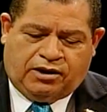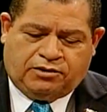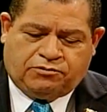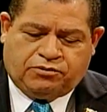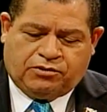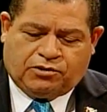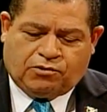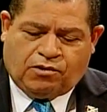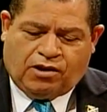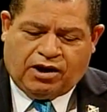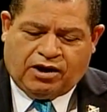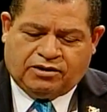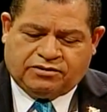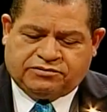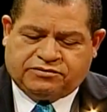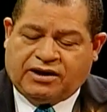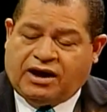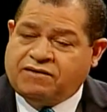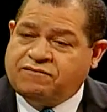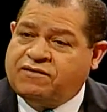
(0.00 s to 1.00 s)
It
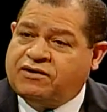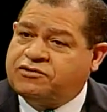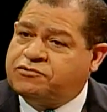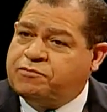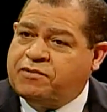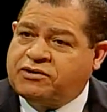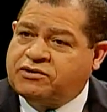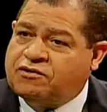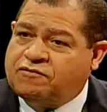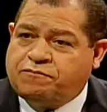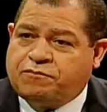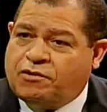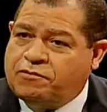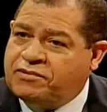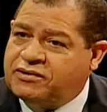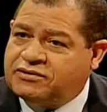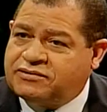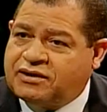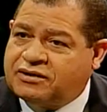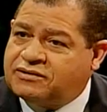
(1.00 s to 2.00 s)
requires divestment of
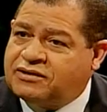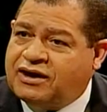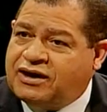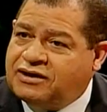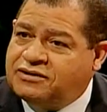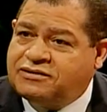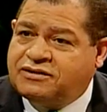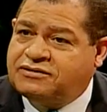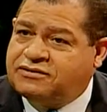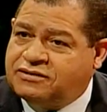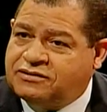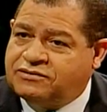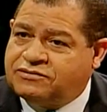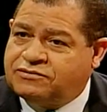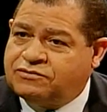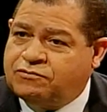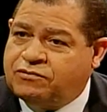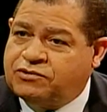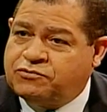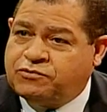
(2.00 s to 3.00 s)
public sector
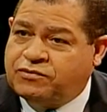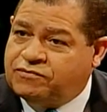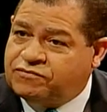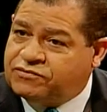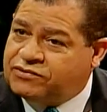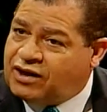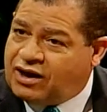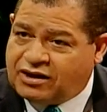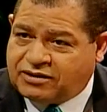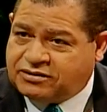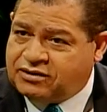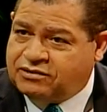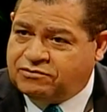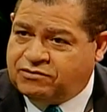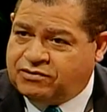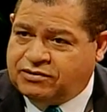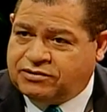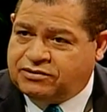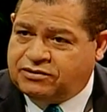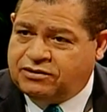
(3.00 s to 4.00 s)
entities, which we've
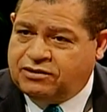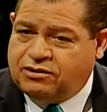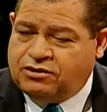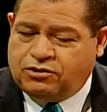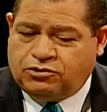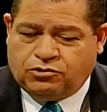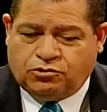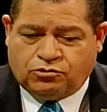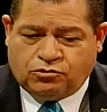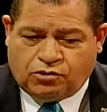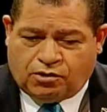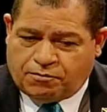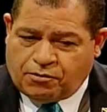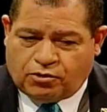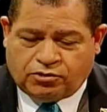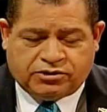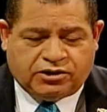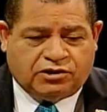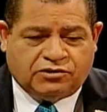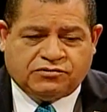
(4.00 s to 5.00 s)
started with. You know
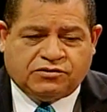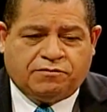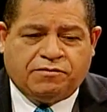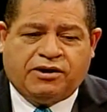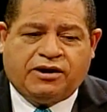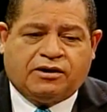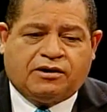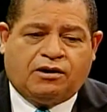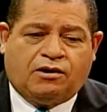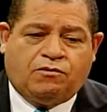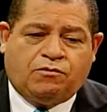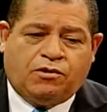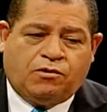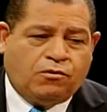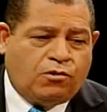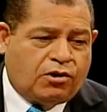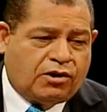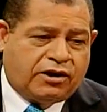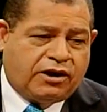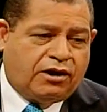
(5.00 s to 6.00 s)
about here Jamaica,
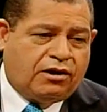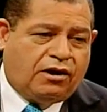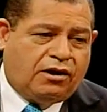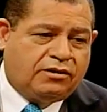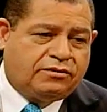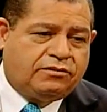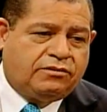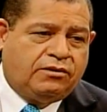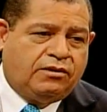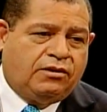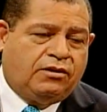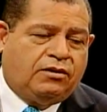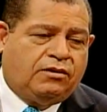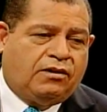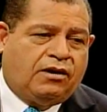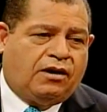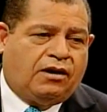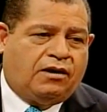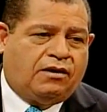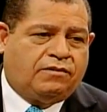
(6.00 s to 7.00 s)
we're working on
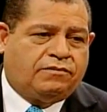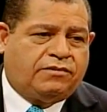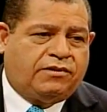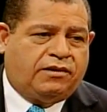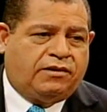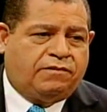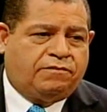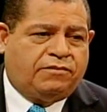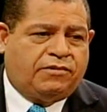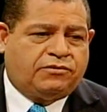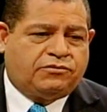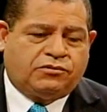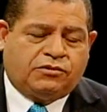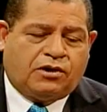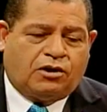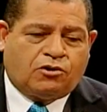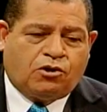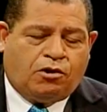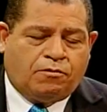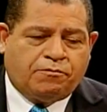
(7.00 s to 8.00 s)
the
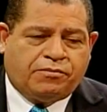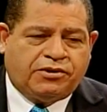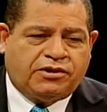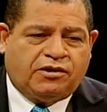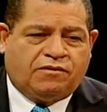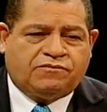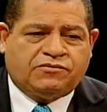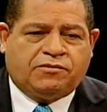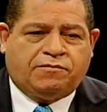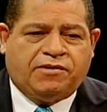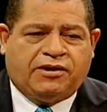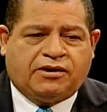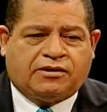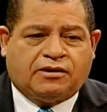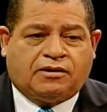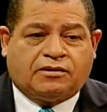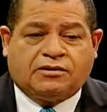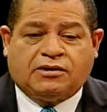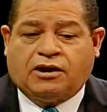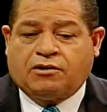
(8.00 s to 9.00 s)
Sugar Company of
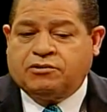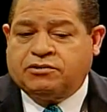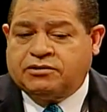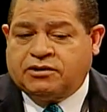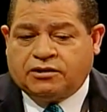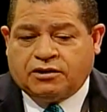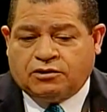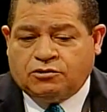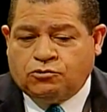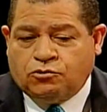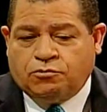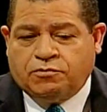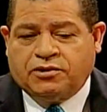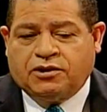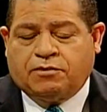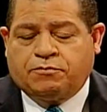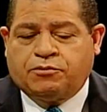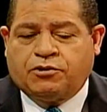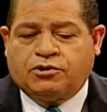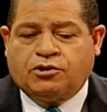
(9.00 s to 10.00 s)
Jamaica, Clarendon
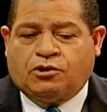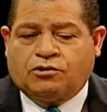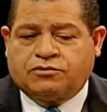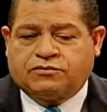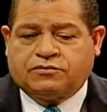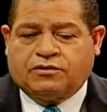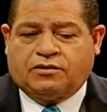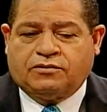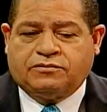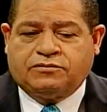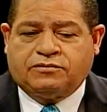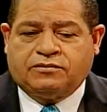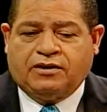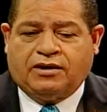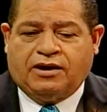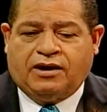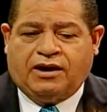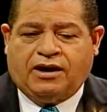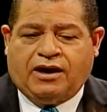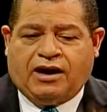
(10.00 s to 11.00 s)
Alumina Productions.
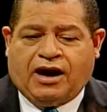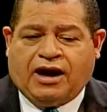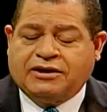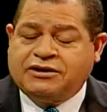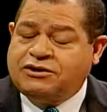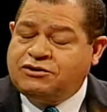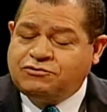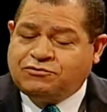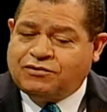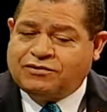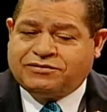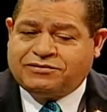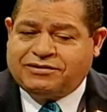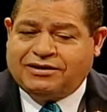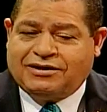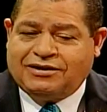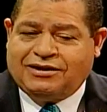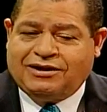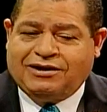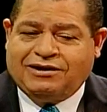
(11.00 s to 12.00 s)
And
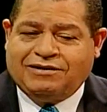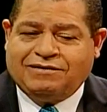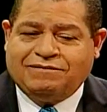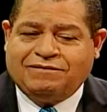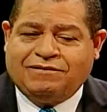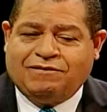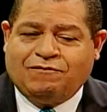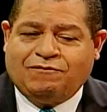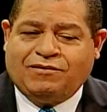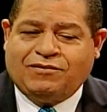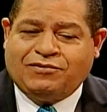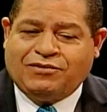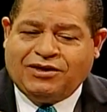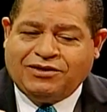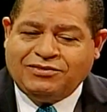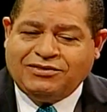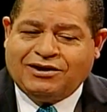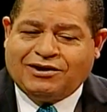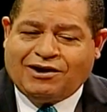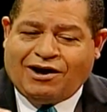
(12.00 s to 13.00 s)
interestingly,
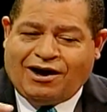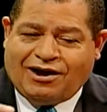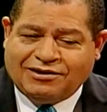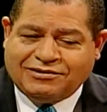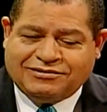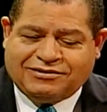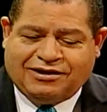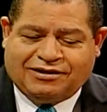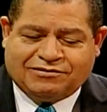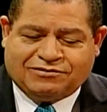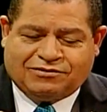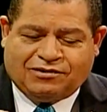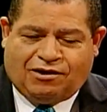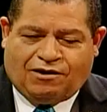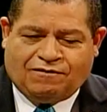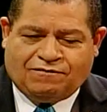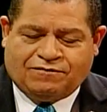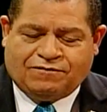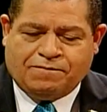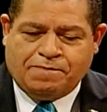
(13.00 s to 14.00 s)
within the context
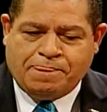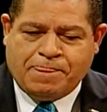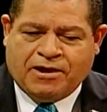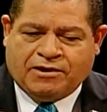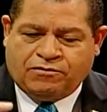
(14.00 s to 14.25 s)
of